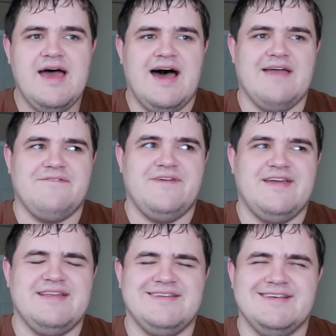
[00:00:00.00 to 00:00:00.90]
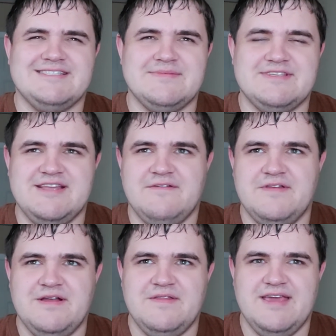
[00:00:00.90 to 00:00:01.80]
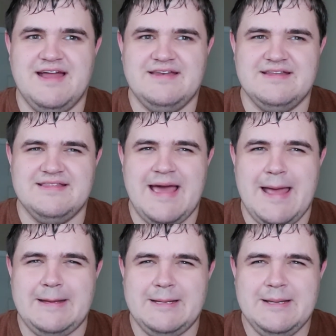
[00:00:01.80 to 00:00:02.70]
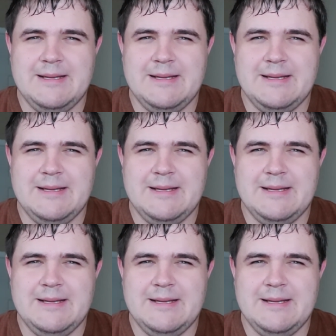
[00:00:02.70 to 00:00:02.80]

I think it does some stuff near the end in that